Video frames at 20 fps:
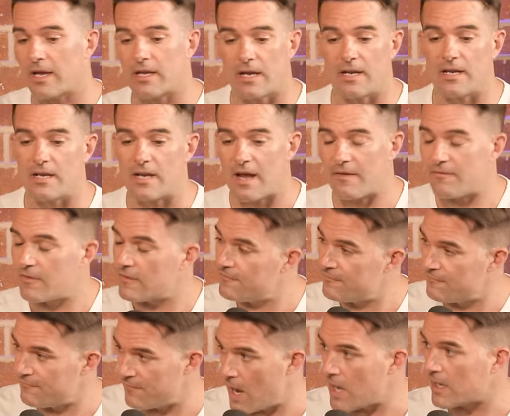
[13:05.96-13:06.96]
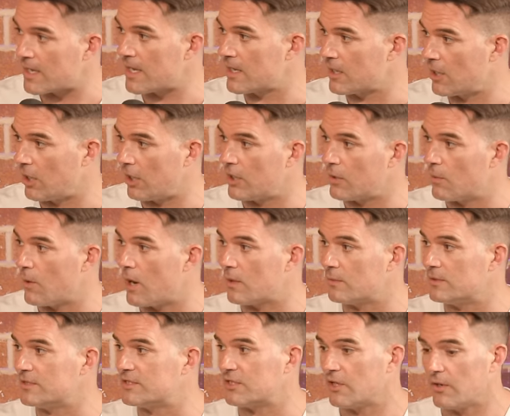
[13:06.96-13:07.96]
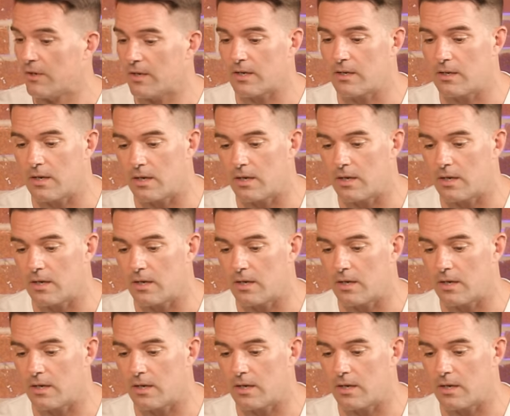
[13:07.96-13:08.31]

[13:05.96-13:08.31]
Like I didn't have a fucking clue what I was doing.